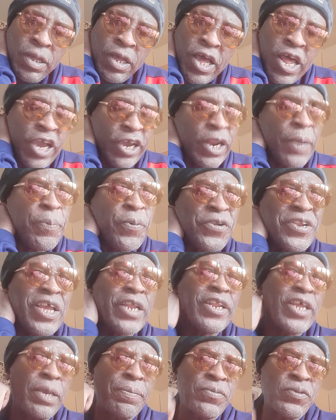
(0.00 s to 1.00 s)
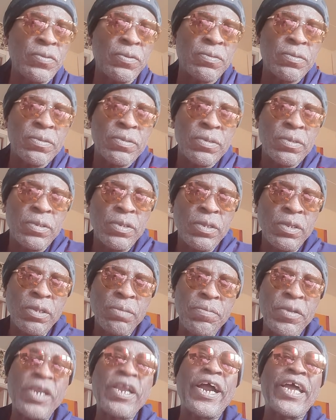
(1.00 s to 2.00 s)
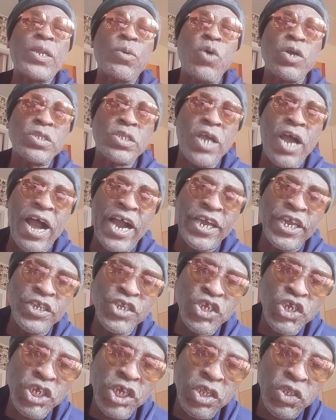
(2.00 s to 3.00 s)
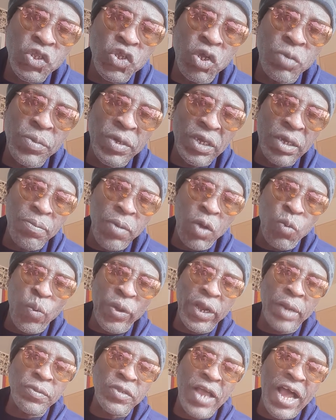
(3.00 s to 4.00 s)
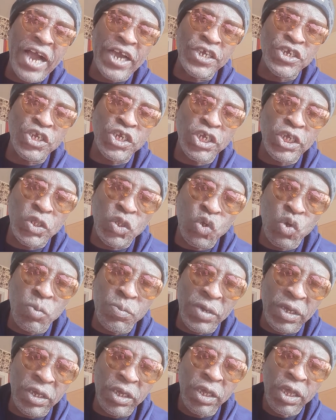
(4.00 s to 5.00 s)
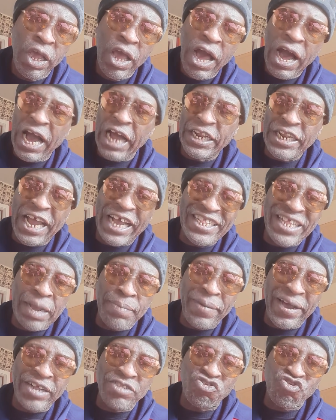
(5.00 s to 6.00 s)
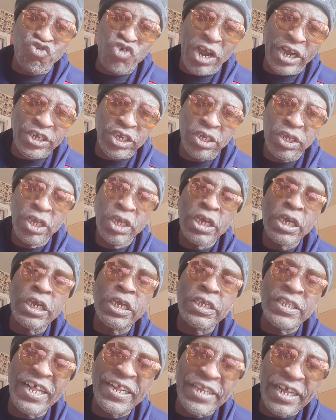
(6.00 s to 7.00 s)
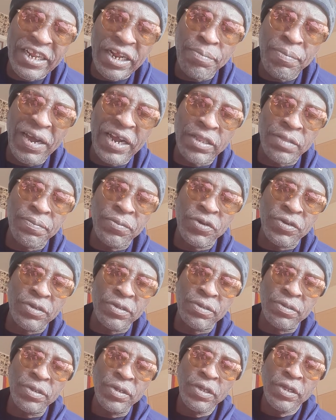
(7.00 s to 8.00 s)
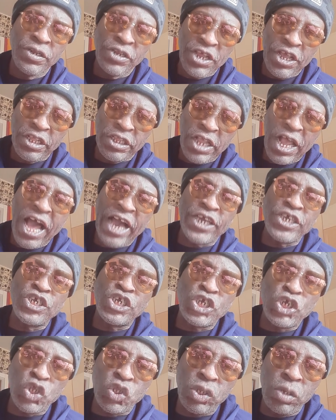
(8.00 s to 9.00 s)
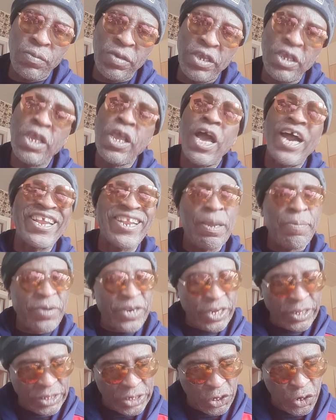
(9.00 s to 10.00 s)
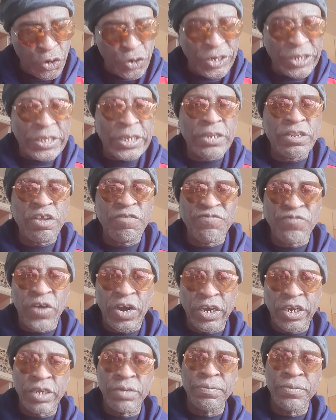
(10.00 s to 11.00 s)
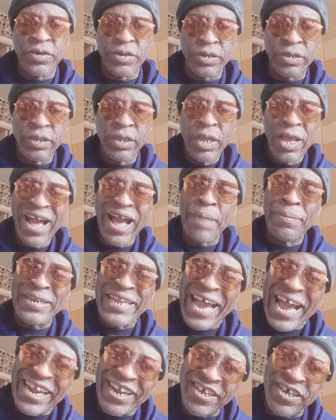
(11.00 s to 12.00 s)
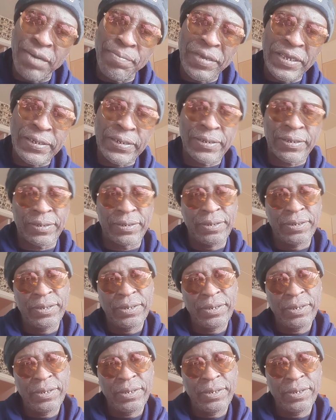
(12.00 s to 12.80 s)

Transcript: I'm gonna put their name too. Because they were talking shit to me. But when they're talking shit to me, another man trash is another man's money. They're talking shit to me and I'm gonna turn it into fucking money. I'm an alchemist.